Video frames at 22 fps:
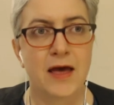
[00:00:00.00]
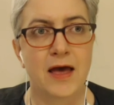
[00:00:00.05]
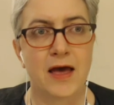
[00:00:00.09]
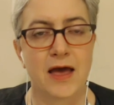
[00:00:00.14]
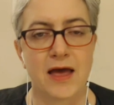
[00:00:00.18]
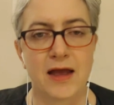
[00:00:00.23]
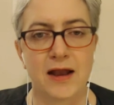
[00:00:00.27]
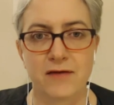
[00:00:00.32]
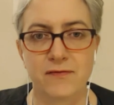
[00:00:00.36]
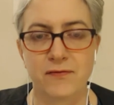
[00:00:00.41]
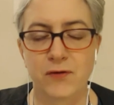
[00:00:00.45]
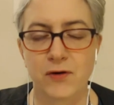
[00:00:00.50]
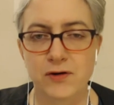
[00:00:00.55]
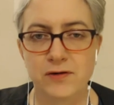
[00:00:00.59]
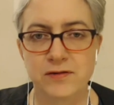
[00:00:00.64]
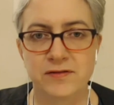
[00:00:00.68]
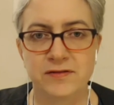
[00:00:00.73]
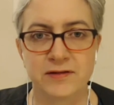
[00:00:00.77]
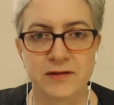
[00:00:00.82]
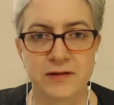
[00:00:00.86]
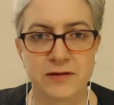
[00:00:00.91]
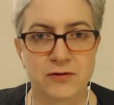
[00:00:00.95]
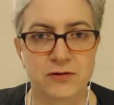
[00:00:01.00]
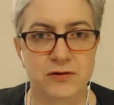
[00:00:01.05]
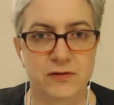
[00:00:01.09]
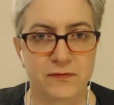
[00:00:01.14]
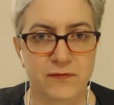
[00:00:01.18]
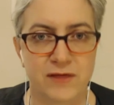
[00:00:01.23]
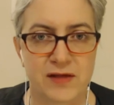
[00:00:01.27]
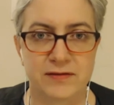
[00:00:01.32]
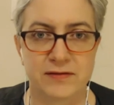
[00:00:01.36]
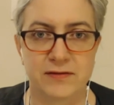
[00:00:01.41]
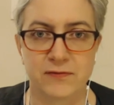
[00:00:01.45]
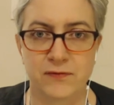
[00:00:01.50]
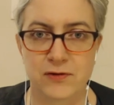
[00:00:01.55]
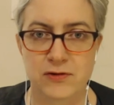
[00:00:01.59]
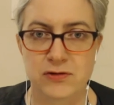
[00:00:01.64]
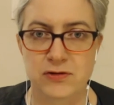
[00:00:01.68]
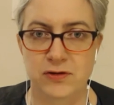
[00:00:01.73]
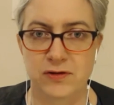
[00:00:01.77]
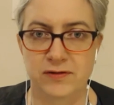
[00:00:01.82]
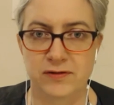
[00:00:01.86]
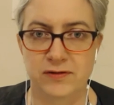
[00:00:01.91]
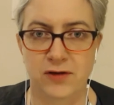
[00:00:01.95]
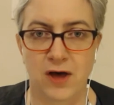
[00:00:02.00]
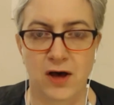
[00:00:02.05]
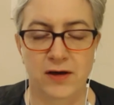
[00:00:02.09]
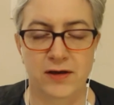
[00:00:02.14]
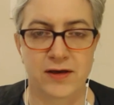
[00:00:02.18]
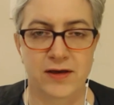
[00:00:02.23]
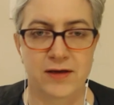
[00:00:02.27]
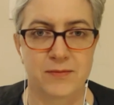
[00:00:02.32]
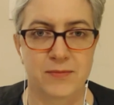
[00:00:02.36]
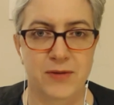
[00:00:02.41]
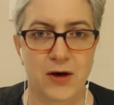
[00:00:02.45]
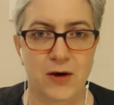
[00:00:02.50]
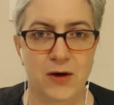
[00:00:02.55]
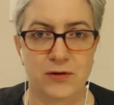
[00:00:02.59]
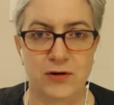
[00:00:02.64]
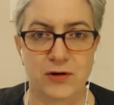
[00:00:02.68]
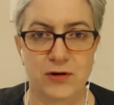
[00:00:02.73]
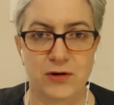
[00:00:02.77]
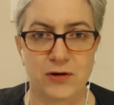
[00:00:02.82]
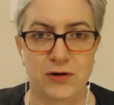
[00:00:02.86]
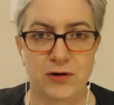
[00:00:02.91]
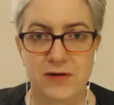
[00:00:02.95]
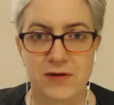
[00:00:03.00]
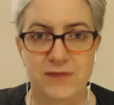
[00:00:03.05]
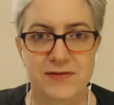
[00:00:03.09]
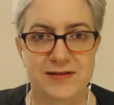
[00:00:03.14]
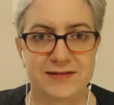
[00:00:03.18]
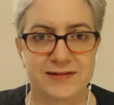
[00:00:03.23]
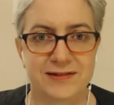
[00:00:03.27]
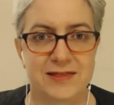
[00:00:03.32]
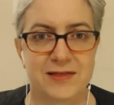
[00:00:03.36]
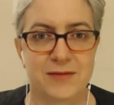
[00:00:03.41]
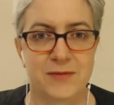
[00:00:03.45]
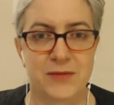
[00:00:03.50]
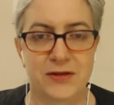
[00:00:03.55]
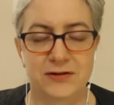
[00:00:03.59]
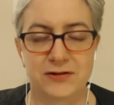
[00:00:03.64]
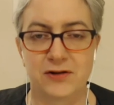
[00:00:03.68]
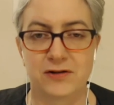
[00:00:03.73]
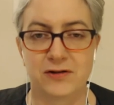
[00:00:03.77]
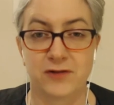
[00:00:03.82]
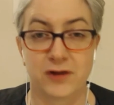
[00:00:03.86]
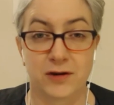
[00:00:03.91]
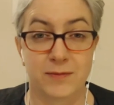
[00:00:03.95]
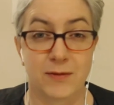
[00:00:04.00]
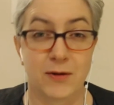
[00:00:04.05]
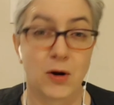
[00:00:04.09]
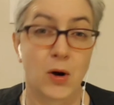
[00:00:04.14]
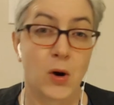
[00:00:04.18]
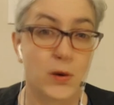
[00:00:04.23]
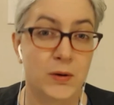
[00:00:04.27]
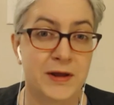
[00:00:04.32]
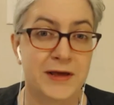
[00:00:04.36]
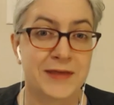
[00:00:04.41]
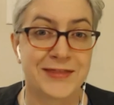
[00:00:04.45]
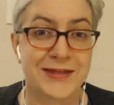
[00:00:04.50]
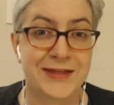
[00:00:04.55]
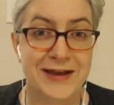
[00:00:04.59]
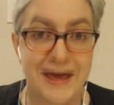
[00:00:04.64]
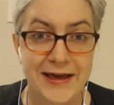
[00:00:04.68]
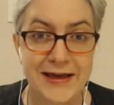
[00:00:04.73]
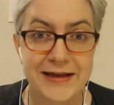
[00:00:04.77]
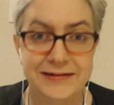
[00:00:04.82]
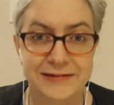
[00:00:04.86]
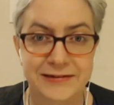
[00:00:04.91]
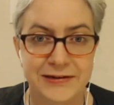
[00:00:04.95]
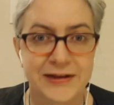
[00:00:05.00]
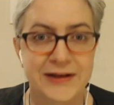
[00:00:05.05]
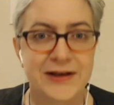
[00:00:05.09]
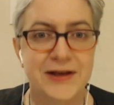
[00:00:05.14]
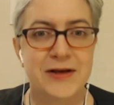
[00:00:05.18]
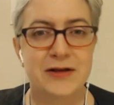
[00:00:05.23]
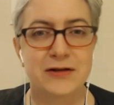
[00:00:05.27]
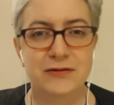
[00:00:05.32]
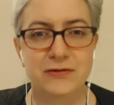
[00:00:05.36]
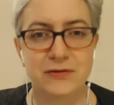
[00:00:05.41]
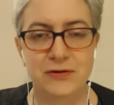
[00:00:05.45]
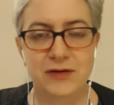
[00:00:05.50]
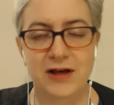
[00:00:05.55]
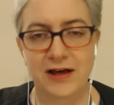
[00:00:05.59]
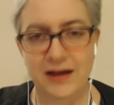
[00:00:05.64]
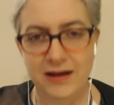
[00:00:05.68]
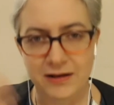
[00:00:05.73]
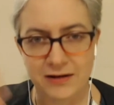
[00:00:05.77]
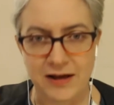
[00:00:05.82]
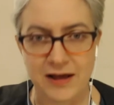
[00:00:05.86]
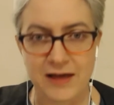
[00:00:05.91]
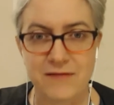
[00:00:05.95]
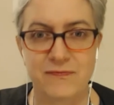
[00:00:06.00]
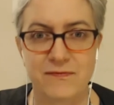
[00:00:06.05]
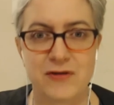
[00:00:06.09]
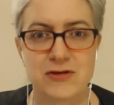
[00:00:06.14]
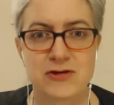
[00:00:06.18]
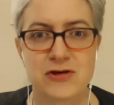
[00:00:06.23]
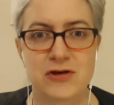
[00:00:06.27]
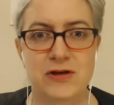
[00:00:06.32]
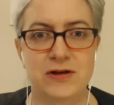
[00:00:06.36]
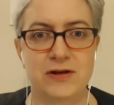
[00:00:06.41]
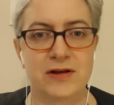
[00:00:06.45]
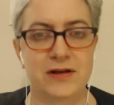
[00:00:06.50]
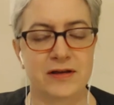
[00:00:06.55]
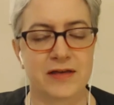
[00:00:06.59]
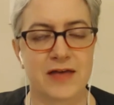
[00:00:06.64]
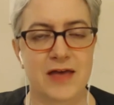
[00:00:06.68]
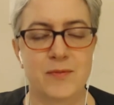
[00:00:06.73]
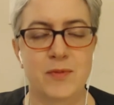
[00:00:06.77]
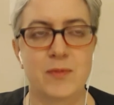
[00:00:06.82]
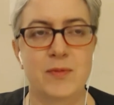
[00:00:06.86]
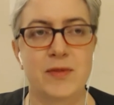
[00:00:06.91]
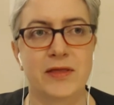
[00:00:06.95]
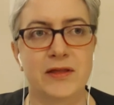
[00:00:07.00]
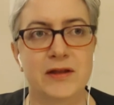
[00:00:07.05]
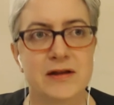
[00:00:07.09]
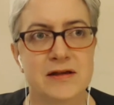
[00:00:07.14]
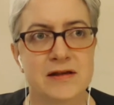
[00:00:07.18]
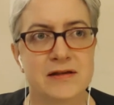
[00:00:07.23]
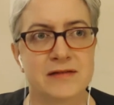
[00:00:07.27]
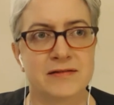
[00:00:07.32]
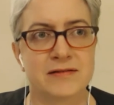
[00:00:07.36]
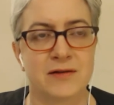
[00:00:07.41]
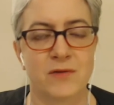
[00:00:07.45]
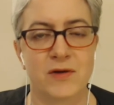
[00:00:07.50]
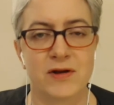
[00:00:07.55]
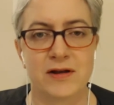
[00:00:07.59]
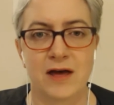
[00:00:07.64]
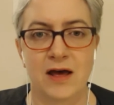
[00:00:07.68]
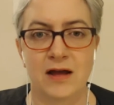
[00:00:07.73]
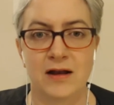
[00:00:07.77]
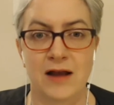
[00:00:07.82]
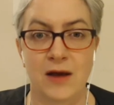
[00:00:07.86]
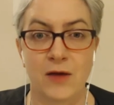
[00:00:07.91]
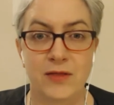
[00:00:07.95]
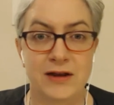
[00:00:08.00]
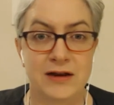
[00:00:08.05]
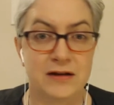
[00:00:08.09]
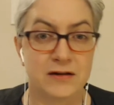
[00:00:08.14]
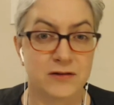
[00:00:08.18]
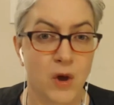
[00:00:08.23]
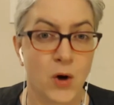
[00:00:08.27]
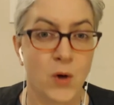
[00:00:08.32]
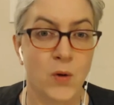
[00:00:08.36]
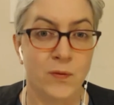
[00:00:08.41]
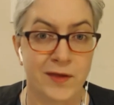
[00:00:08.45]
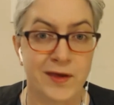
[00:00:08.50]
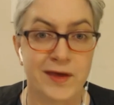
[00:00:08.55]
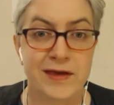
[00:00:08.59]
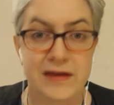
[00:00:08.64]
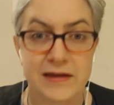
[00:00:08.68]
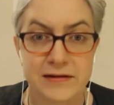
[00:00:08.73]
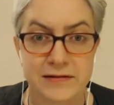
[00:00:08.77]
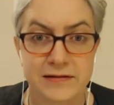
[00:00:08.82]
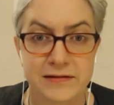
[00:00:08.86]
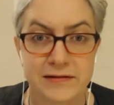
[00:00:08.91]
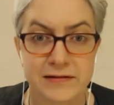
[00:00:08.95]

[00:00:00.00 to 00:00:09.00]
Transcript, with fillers: And I've heard senior defense officials talking about, you know, previously the military's talked about owning the night due to a uh, night vision capabilities and whatnot. Now they need to own the heat.